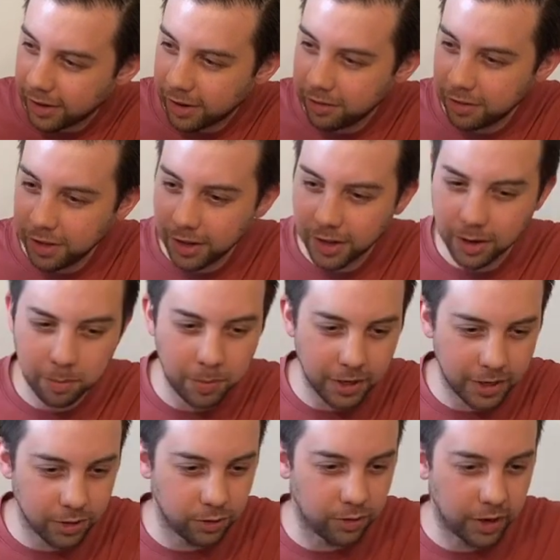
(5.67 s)
of the
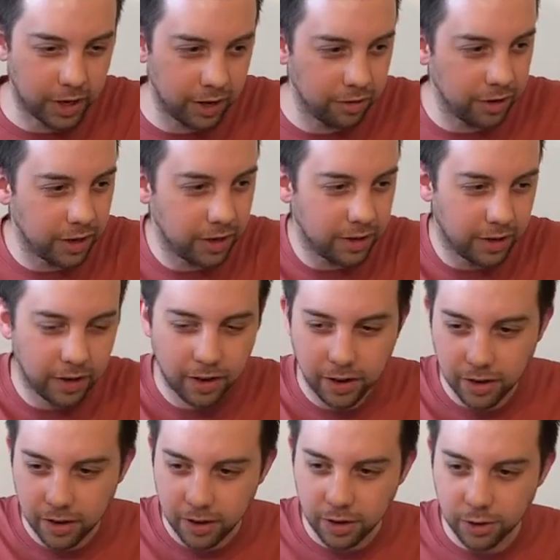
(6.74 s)
PS5 and
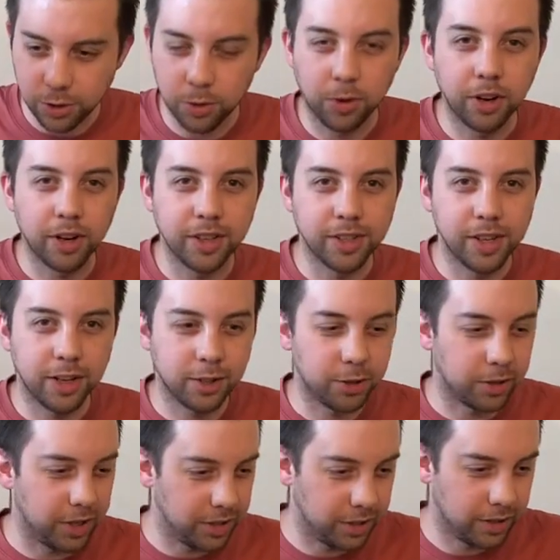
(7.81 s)
assorted
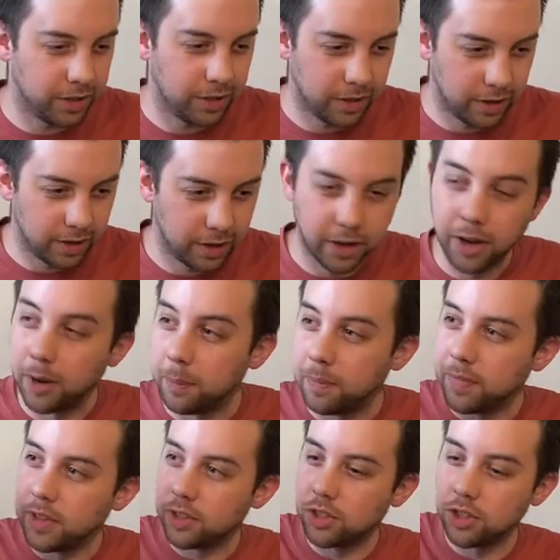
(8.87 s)
accessories.
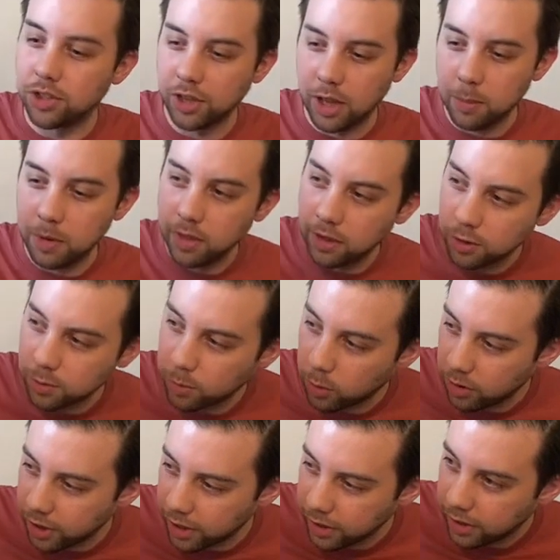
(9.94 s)
This just came in this
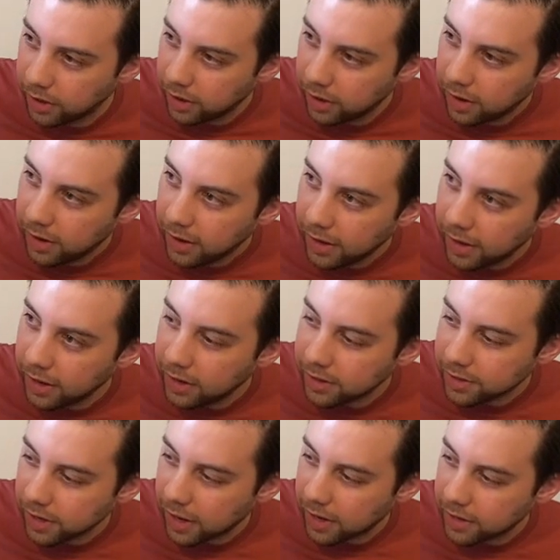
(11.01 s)
morning. It
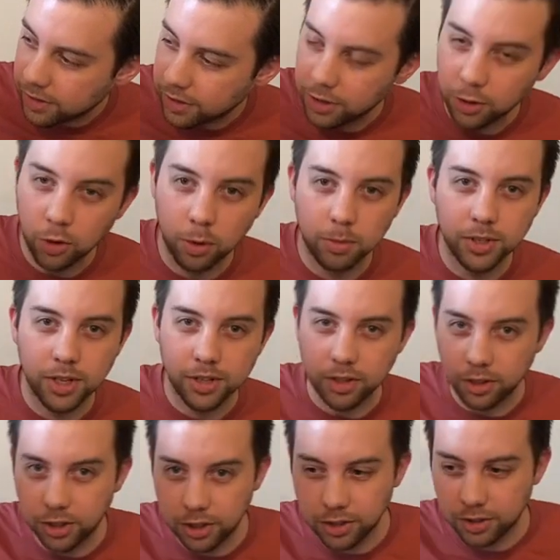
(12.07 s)
is as enormous as it
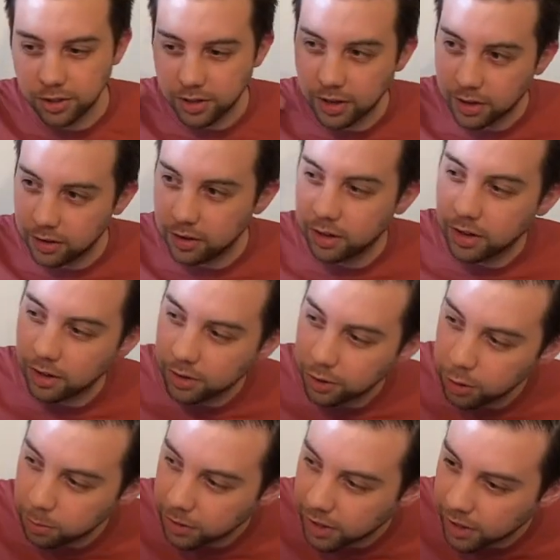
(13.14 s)
looks,
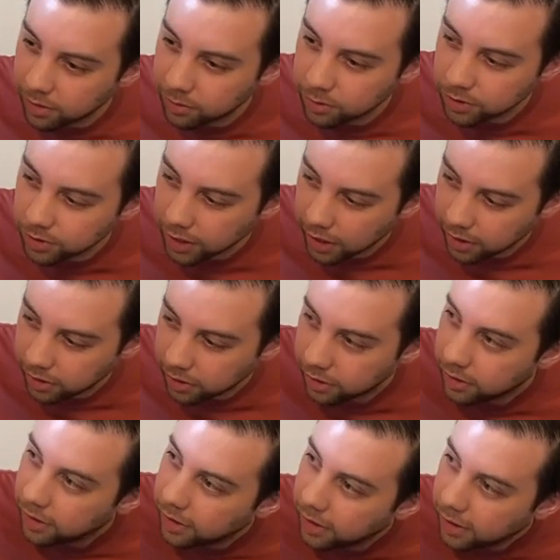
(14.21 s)
human head for scale,
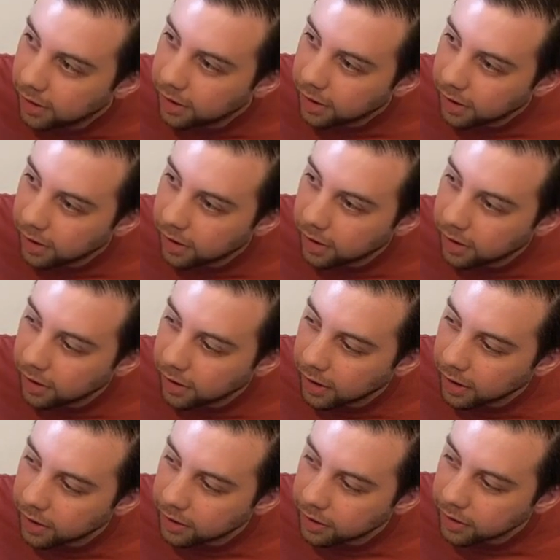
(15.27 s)

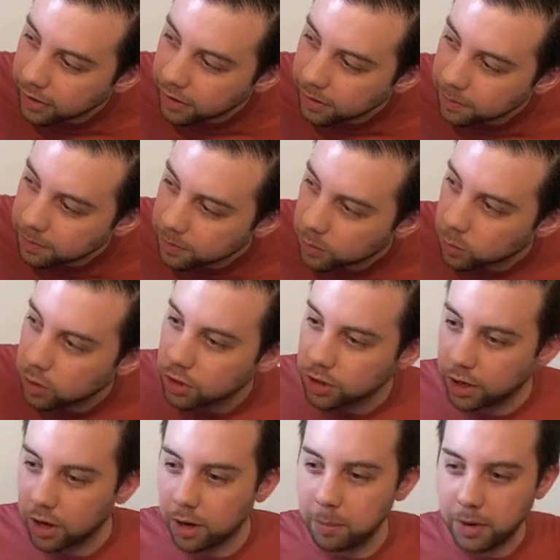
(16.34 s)
and we're just
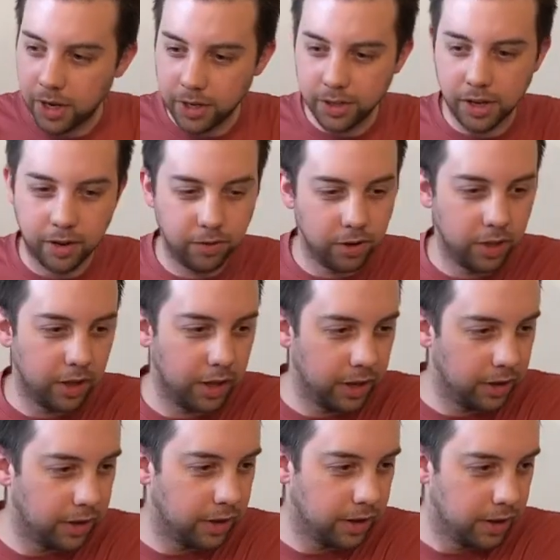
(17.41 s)
going to unbox
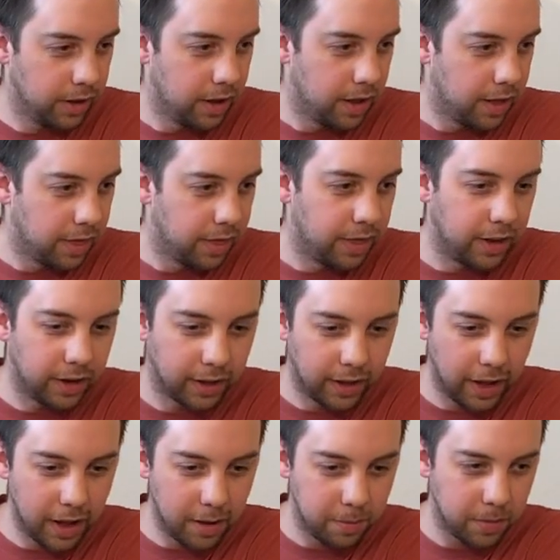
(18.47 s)
everything that
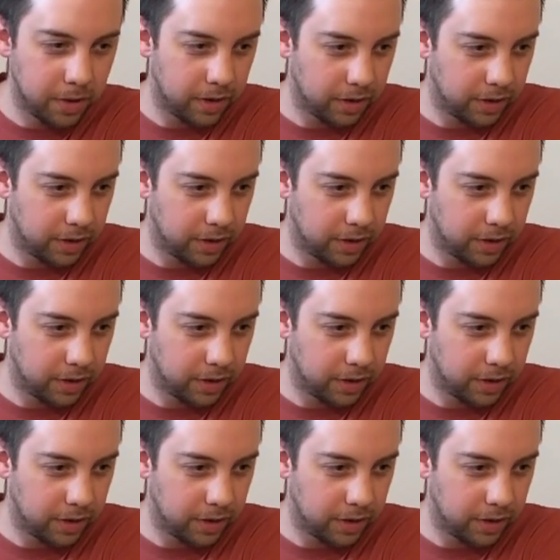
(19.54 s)
came